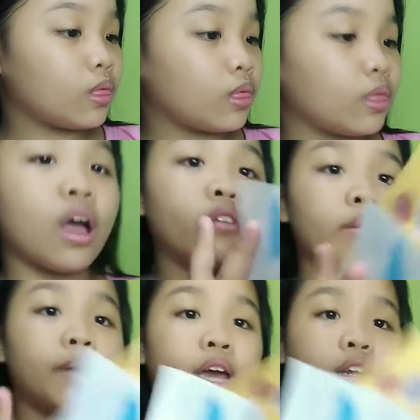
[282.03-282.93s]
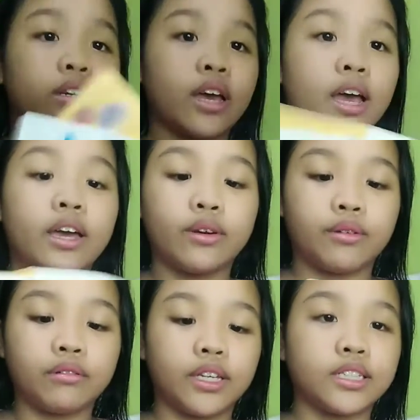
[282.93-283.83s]
Never mind. I
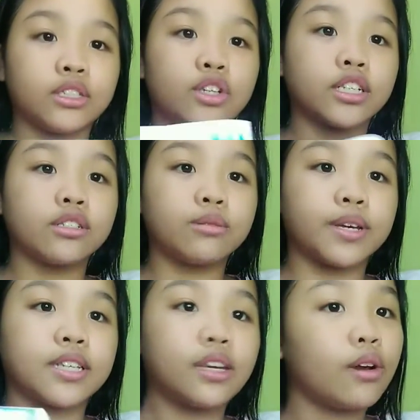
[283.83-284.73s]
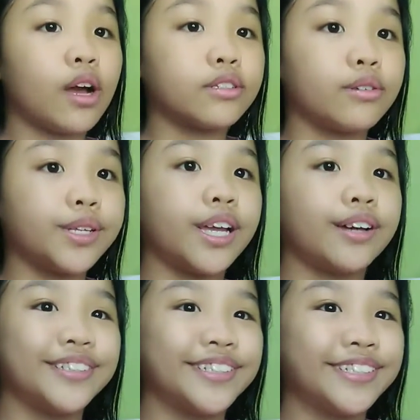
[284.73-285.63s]
don't need instructions because I know how to do it
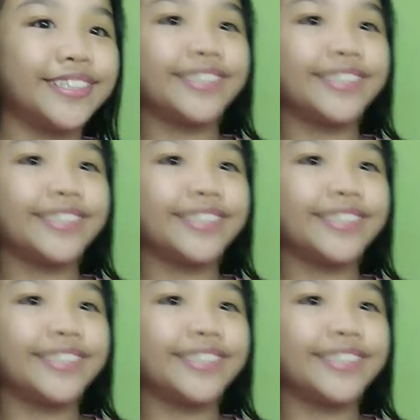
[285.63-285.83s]
now.